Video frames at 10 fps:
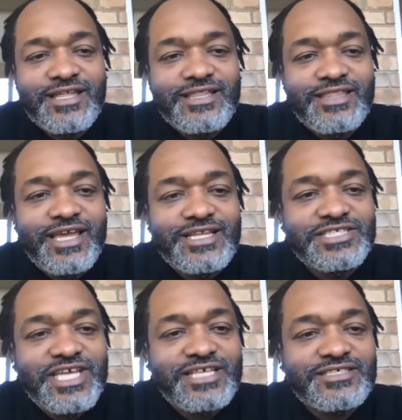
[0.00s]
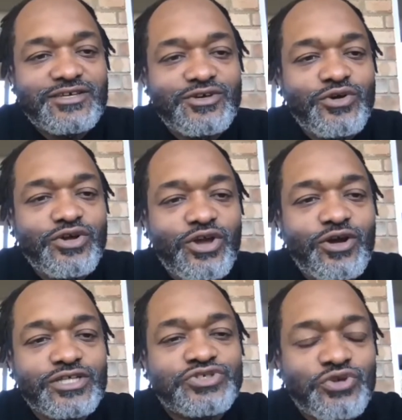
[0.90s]
then just Google
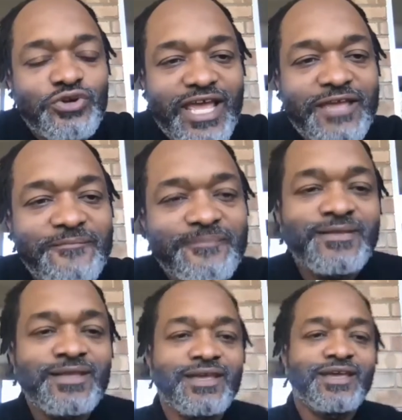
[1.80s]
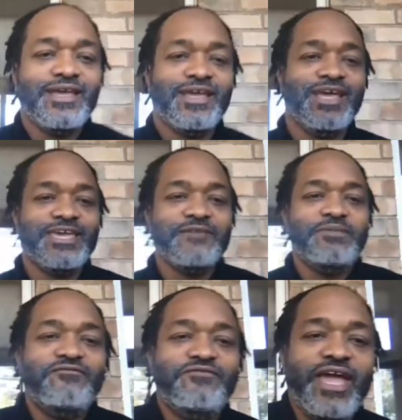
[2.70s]
yours truly. It can
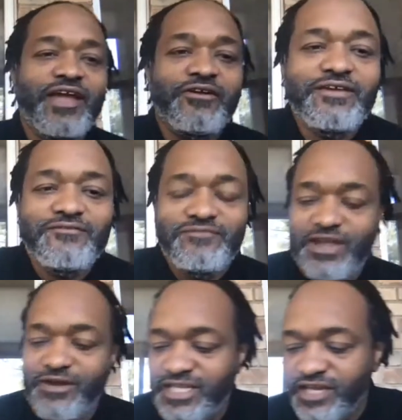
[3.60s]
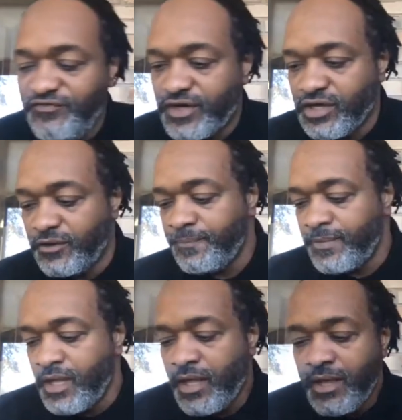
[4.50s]
be very, very difficult.
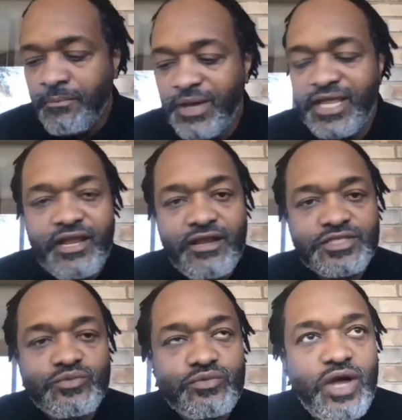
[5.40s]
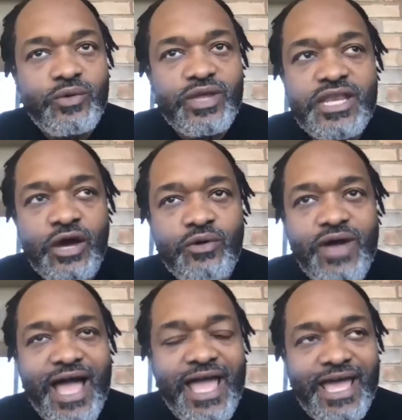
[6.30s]
But here's what we know.
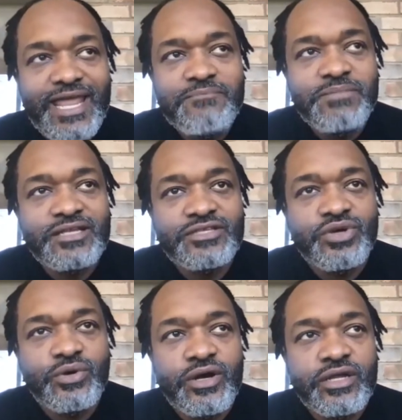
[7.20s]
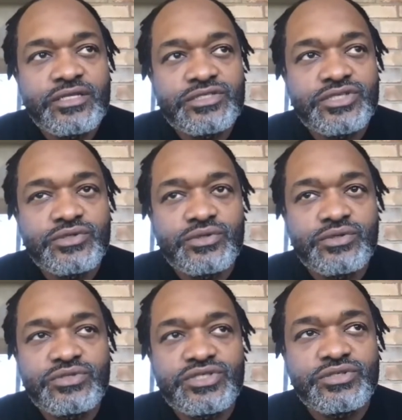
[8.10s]
I had a mentor
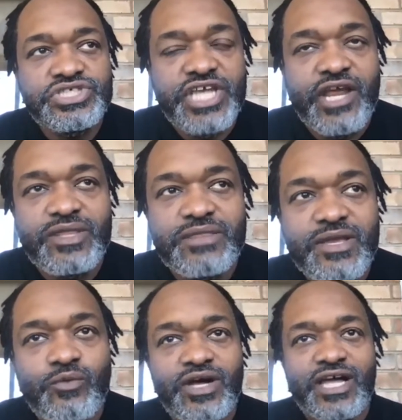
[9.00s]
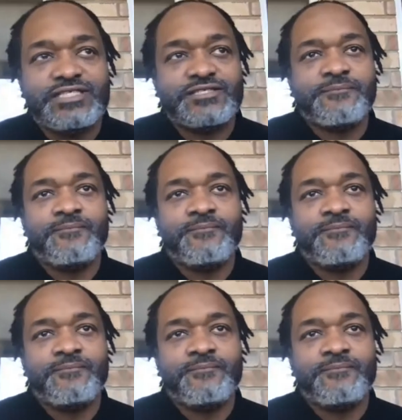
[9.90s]
to share with me once.